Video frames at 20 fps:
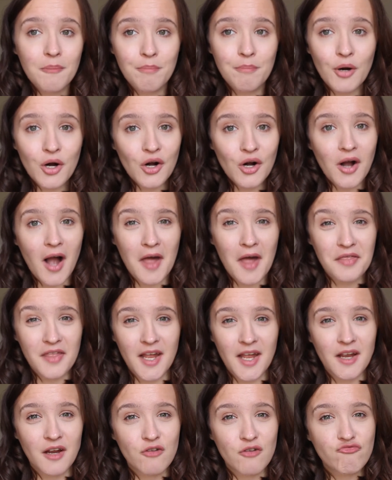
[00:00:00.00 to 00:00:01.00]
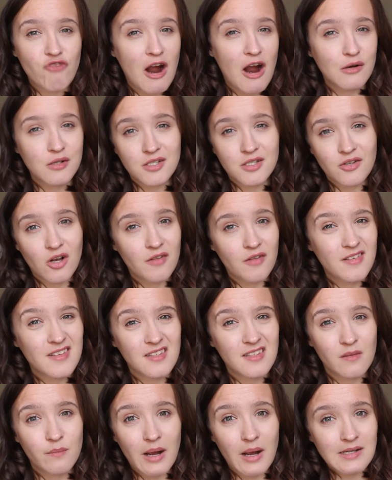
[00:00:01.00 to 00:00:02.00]
but I think Rowdy's got
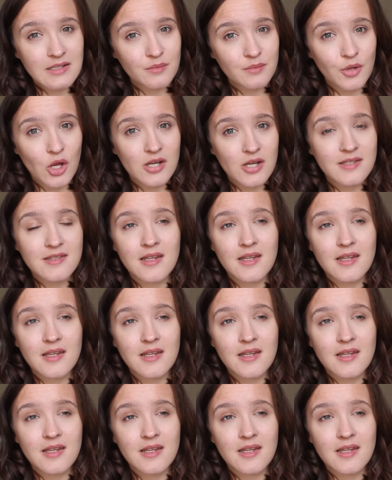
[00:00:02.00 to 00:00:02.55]
this in the bag, to be honest.